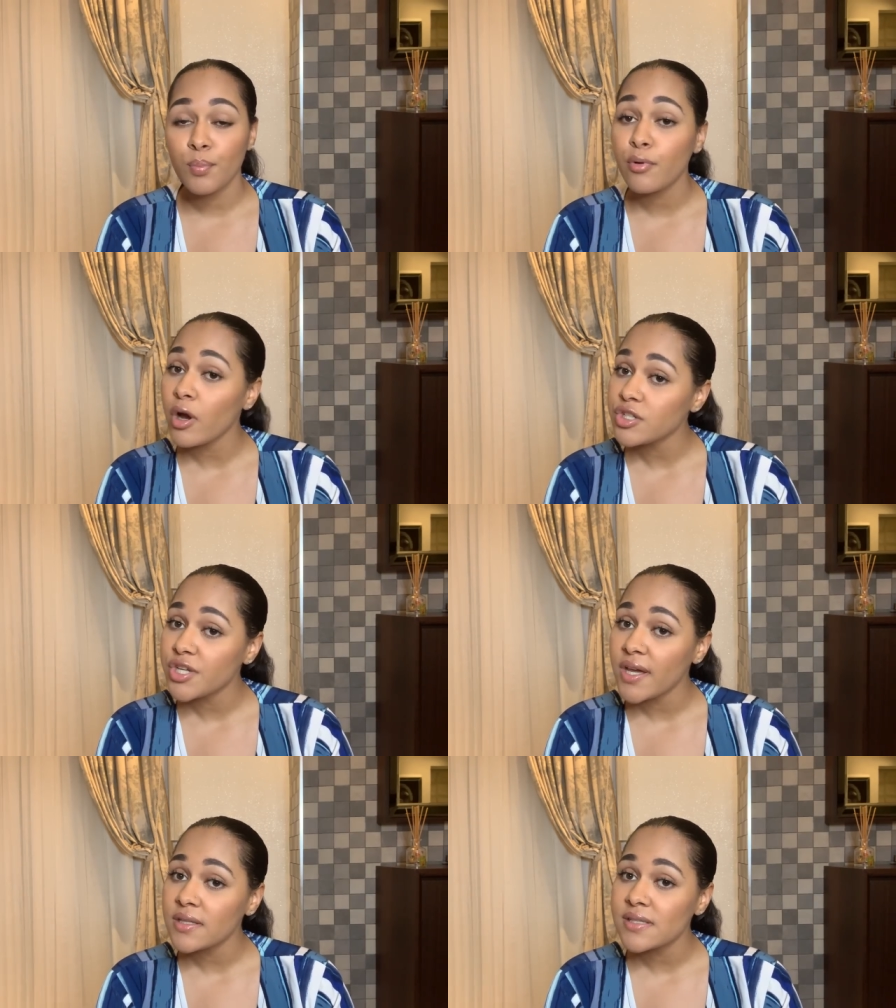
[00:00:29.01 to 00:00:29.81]

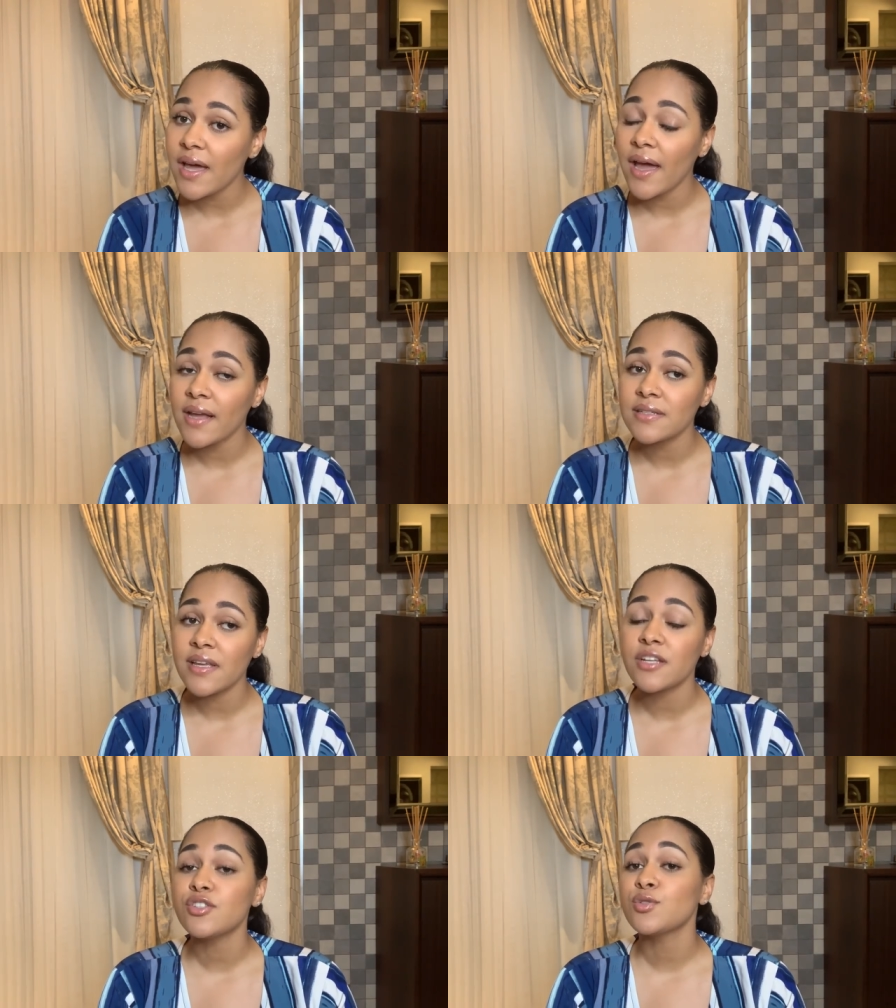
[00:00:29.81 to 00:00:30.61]
project, I
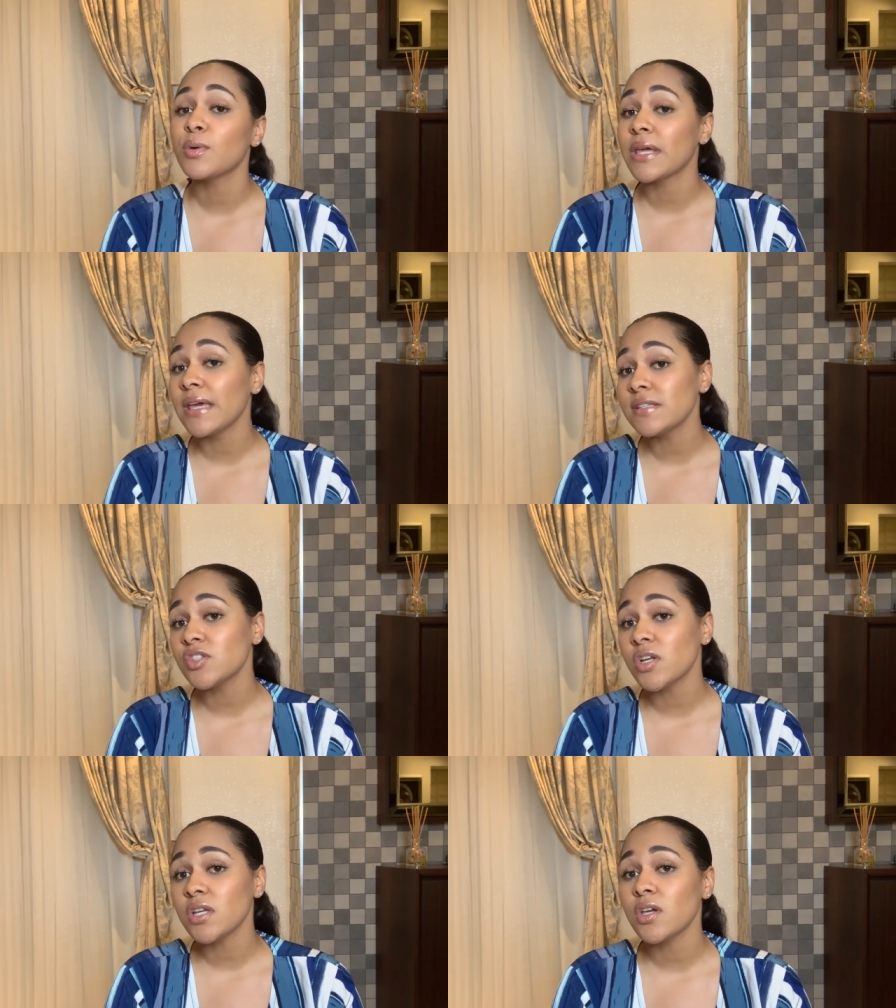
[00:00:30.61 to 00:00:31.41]
decided to do a case
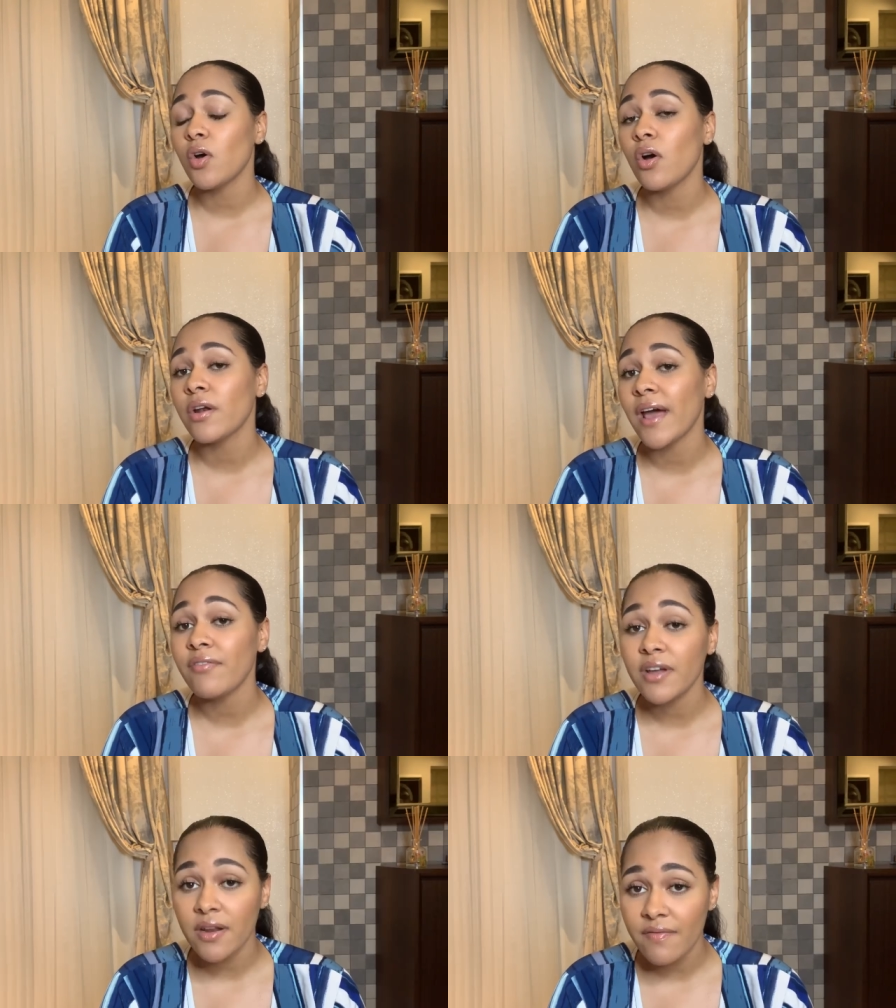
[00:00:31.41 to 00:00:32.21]
study on
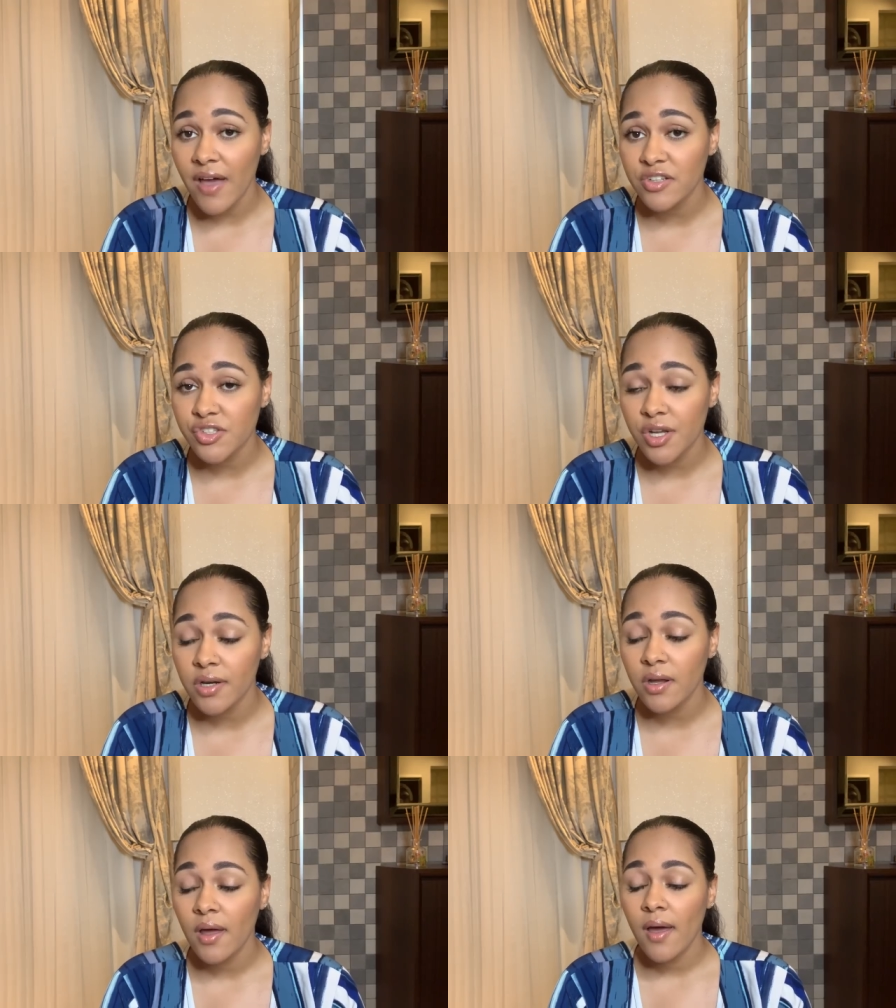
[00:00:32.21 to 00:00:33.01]
African
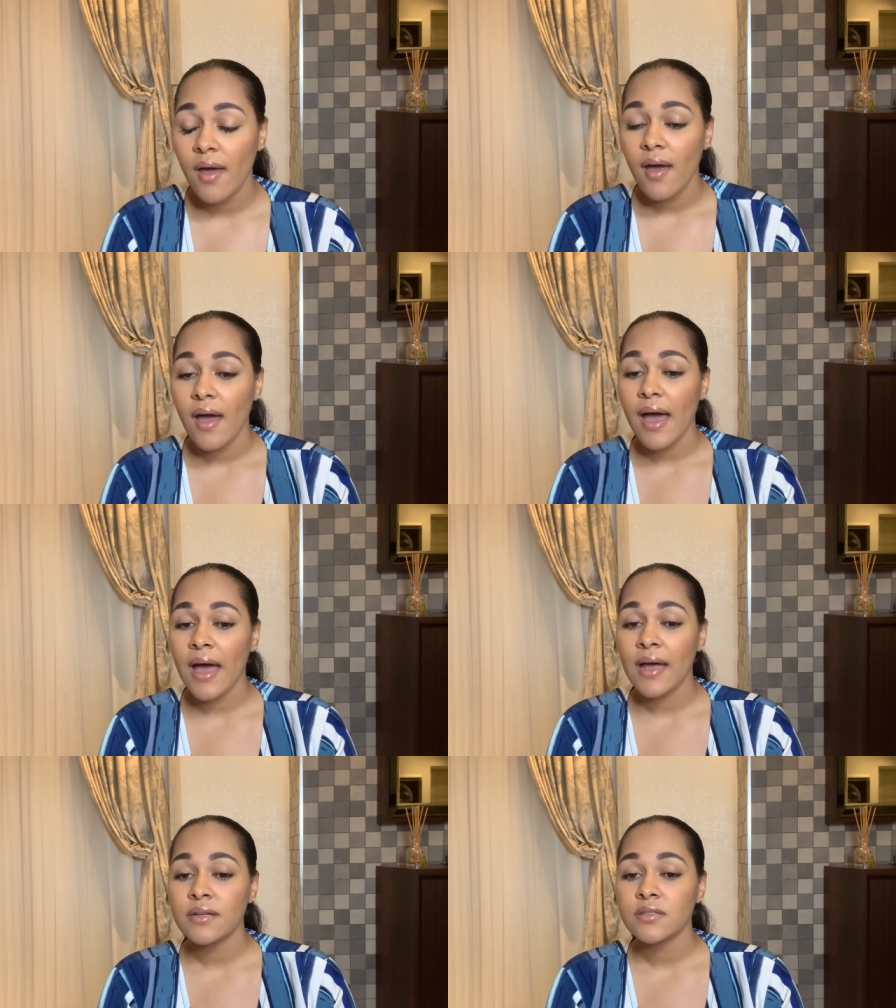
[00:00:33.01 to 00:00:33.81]
fashion
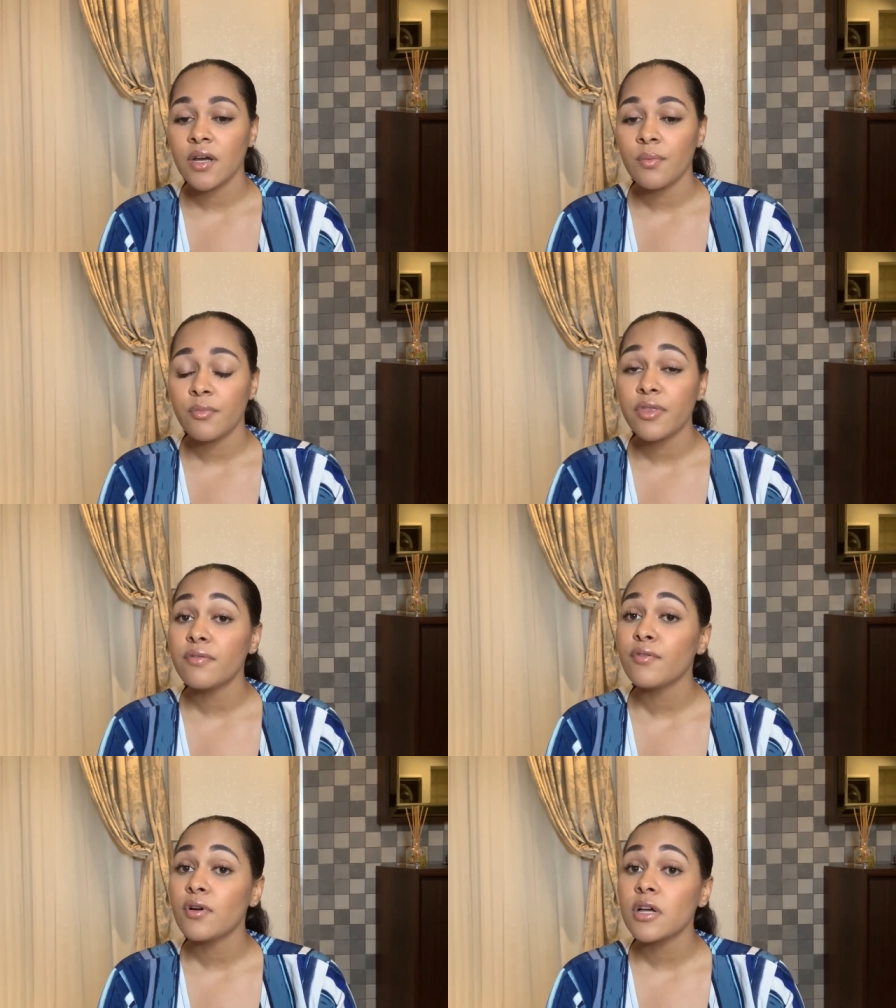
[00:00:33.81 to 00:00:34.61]
and um, with a
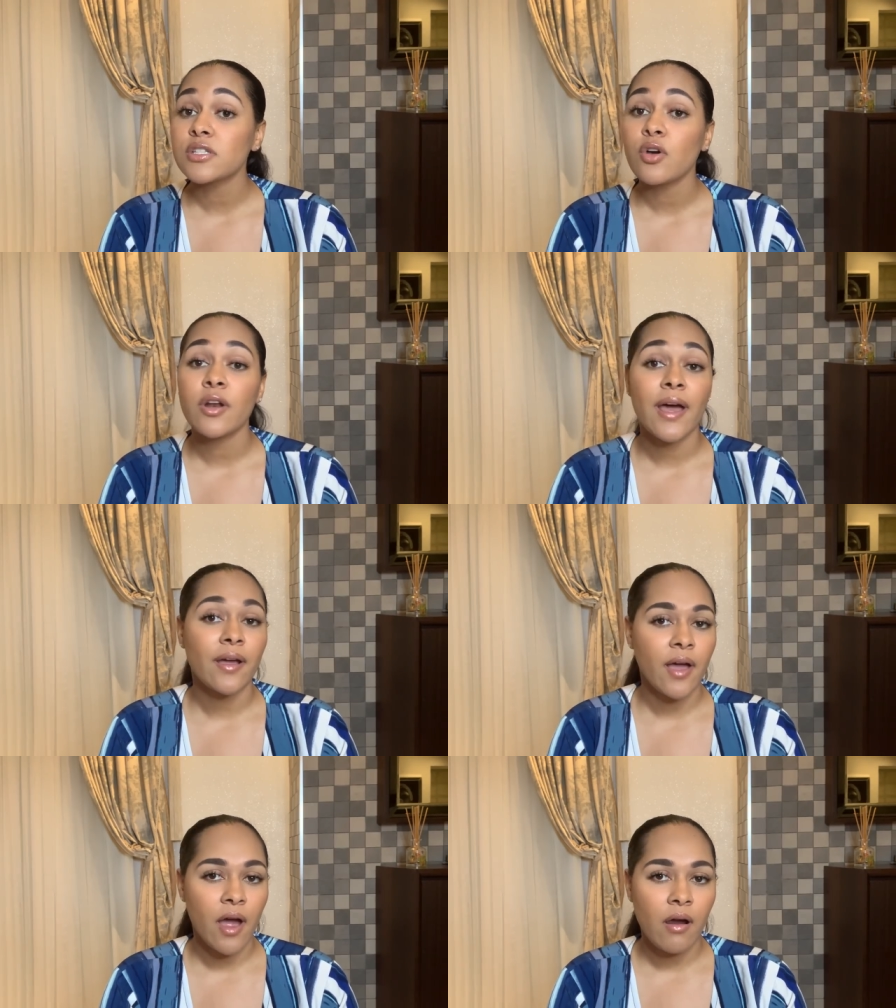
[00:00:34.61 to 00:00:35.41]
focus on
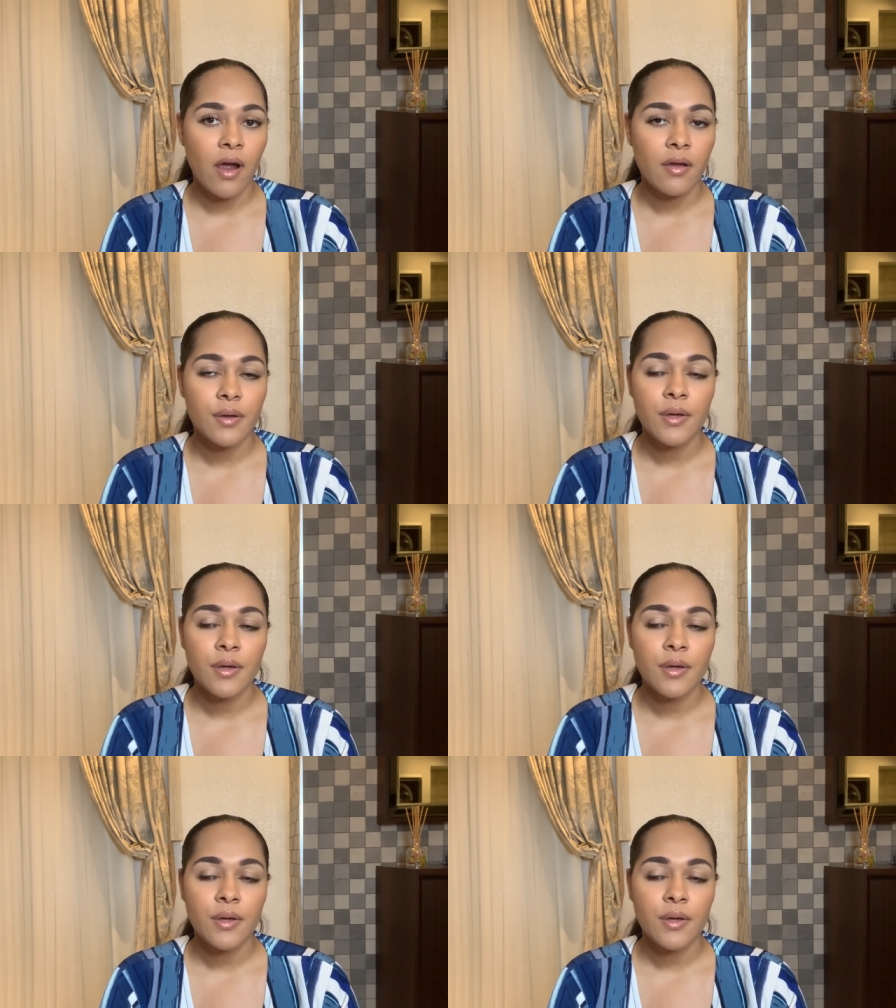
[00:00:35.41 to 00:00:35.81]
Ankara.